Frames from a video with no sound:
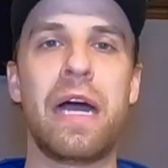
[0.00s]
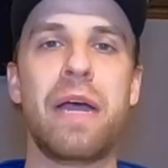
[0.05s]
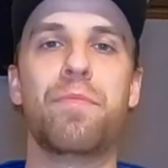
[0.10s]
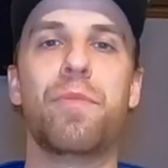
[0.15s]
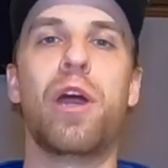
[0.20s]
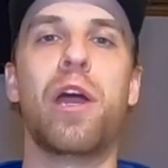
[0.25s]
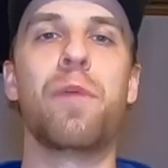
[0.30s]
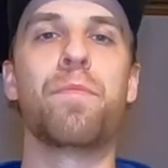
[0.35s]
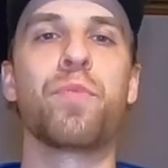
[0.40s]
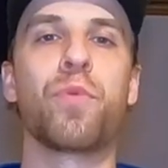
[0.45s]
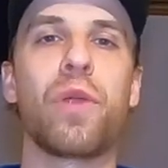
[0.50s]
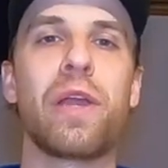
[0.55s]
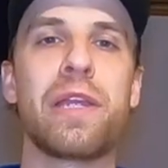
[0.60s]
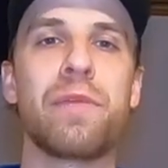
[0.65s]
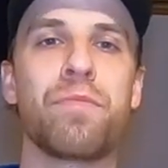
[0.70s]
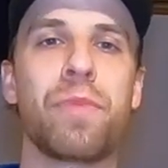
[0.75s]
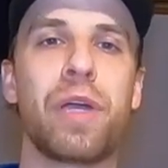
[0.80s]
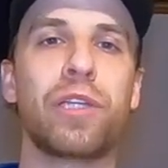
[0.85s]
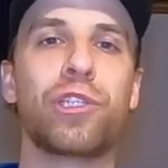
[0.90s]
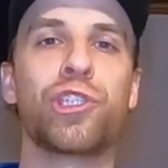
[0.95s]
I'm
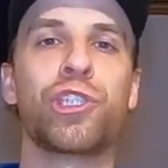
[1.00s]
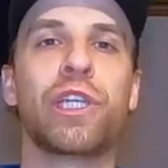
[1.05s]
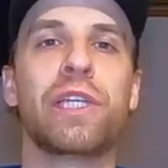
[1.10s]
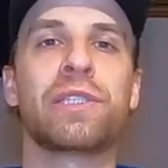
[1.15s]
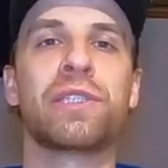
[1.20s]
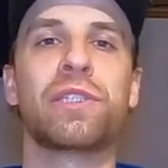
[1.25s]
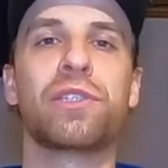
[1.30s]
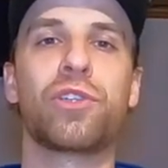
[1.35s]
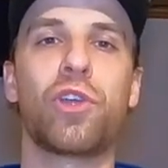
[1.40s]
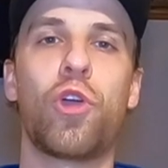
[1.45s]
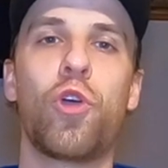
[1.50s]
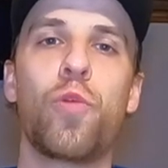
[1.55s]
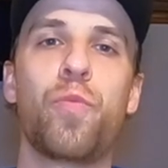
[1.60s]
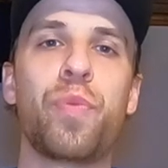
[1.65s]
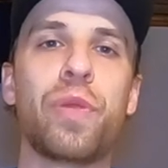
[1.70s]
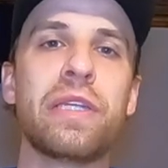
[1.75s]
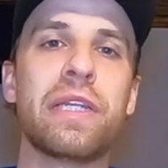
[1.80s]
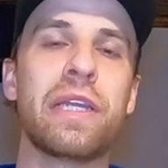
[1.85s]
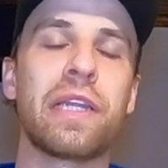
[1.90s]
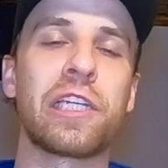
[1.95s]
upright, my chest is
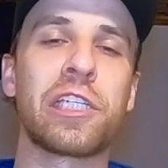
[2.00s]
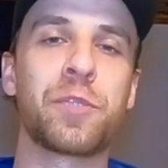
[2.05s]
open and